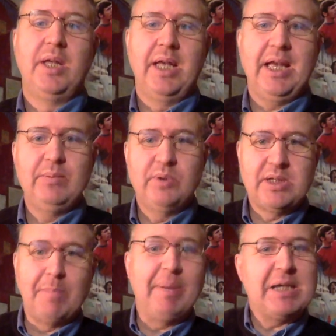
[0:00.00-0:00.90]
he was
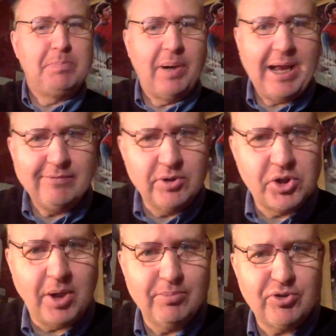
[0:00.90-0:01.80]
the best player on
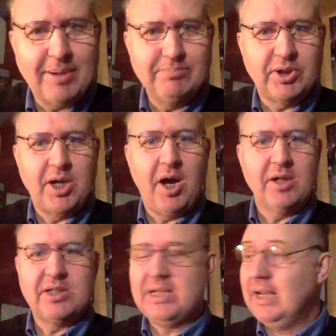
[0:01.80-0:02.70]
Top Trumps
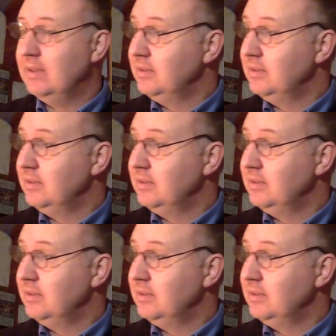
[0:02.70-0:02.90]
card set.